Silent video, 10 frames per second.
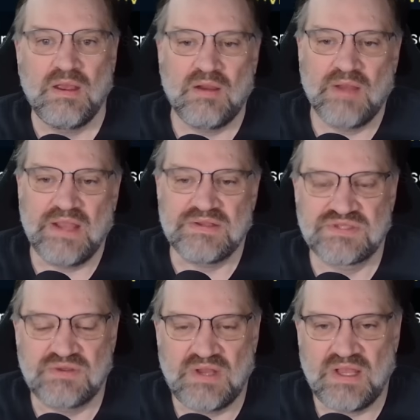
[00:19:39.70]
All right,
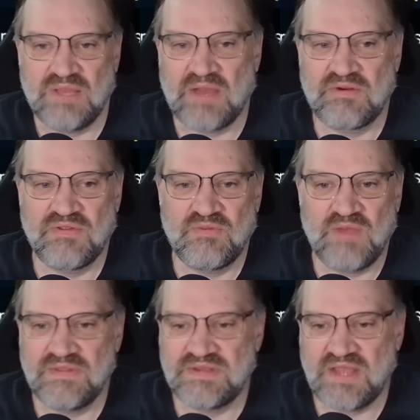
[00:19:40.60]
so I am out of the
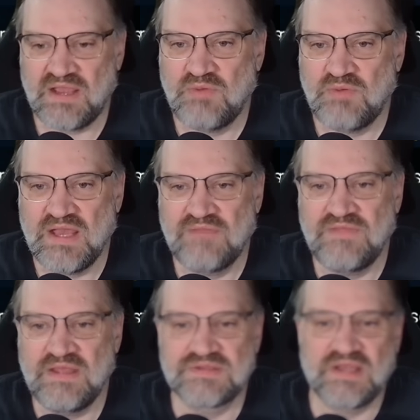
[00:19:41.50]
way of the deck. We have
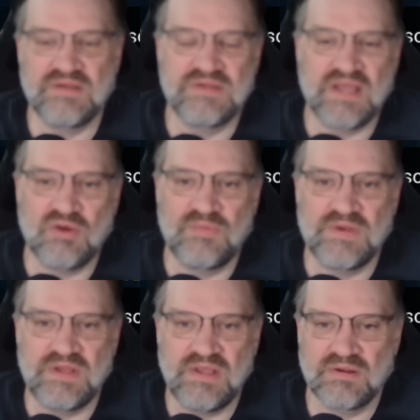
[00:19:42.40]
the entire deck
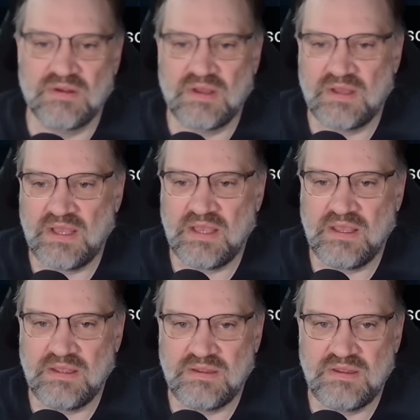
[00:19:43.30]
open here.
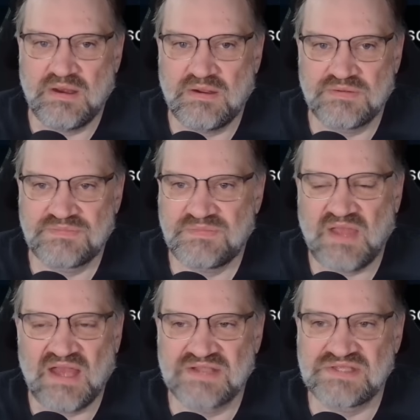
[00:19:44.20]

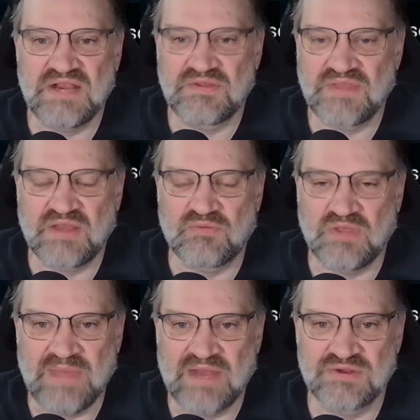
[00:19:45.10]
Honestly, I don't think it
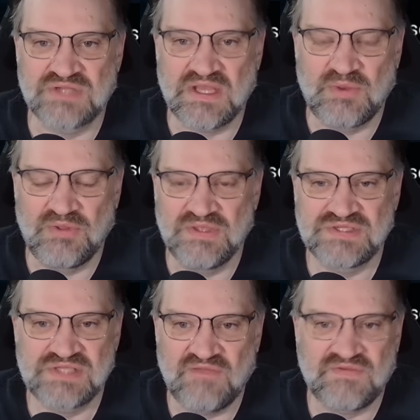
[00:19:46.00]
really matters how you pull this
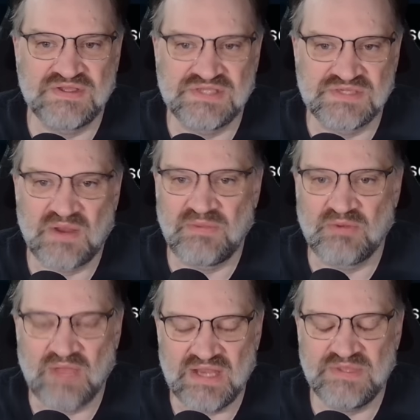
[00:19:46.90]
stuff because it's probably
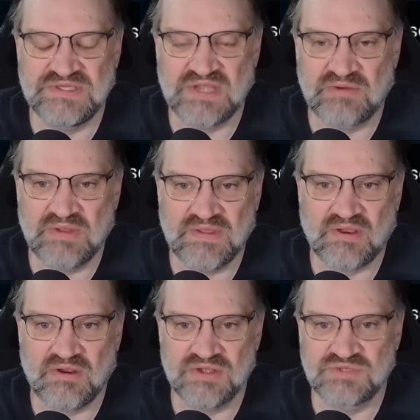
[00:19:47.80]
randomly generating the
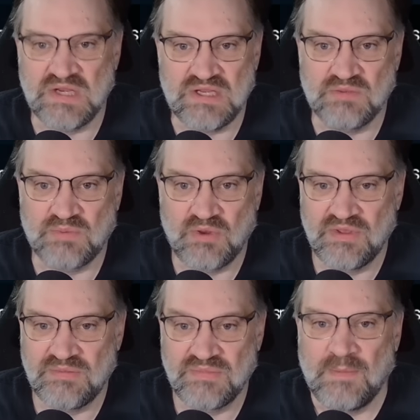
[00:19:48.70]
cards when you pull
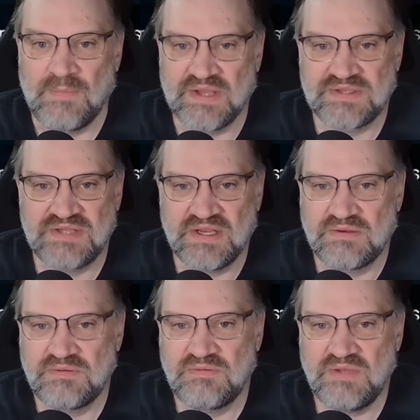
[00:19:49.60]
them. But,
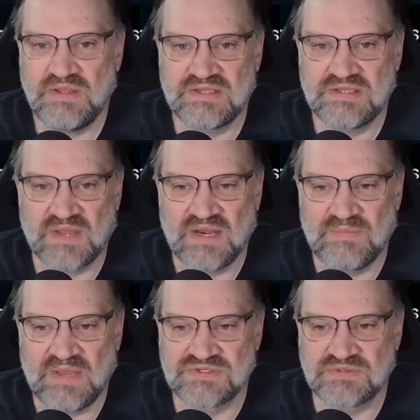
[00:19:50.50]
we like to kind of
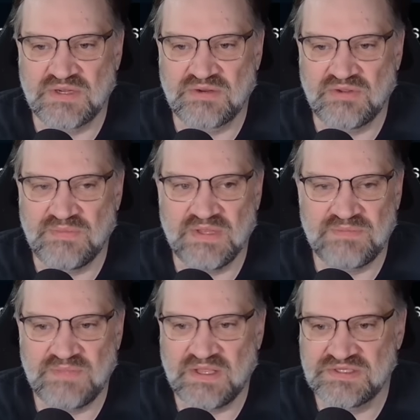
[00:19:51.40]
bounce around a little bit
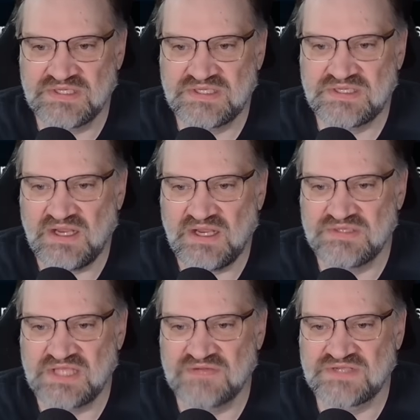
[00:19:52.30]
because it
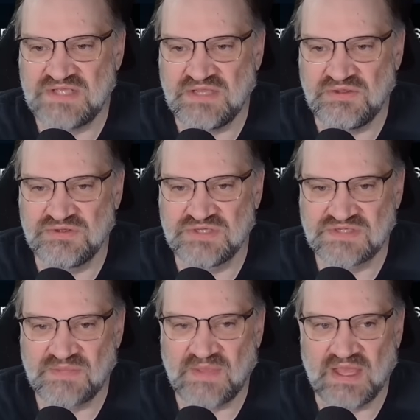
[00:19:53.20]
always gives us the illusion of
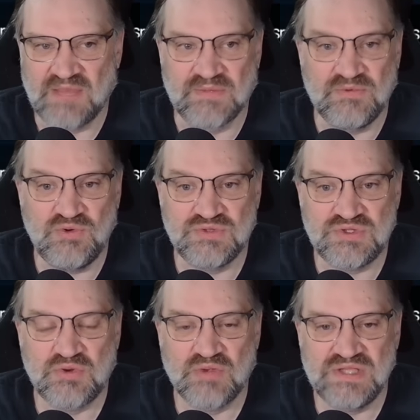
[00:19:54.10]
something helpful. Ooh,
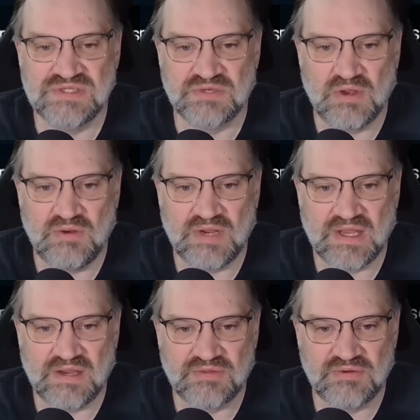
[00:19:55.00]
2 greens in a row. Can I
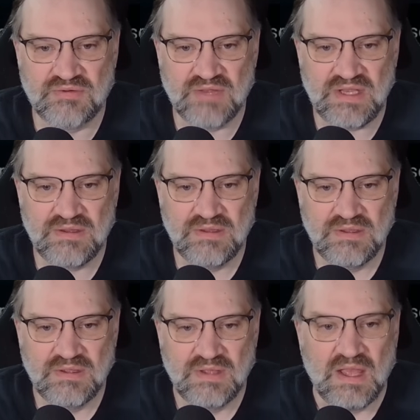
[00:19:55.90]
get a third green?
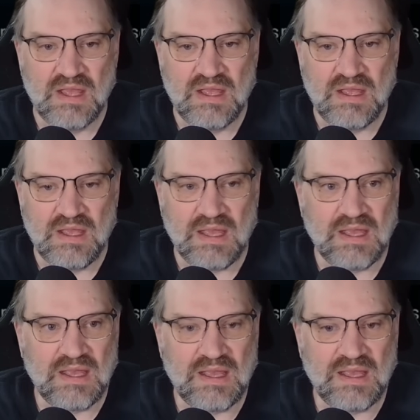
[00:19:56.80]

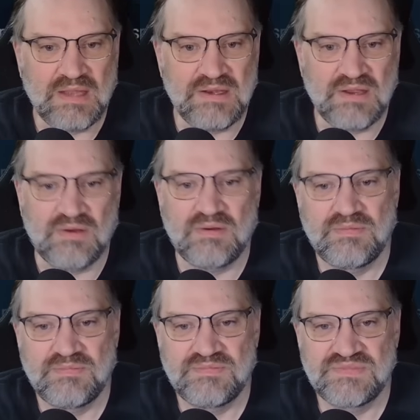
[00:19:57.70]
No.
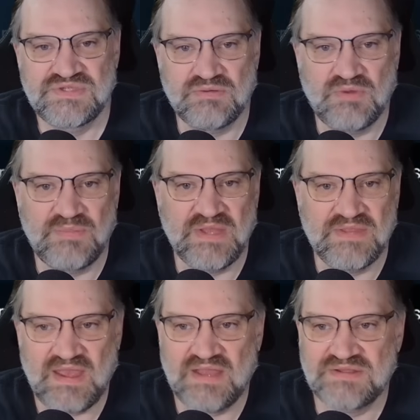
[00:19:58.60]
So we'll pin
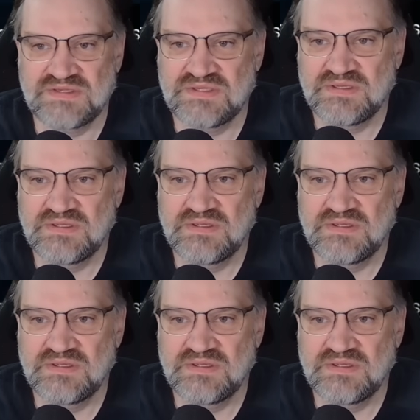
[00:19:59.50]
that.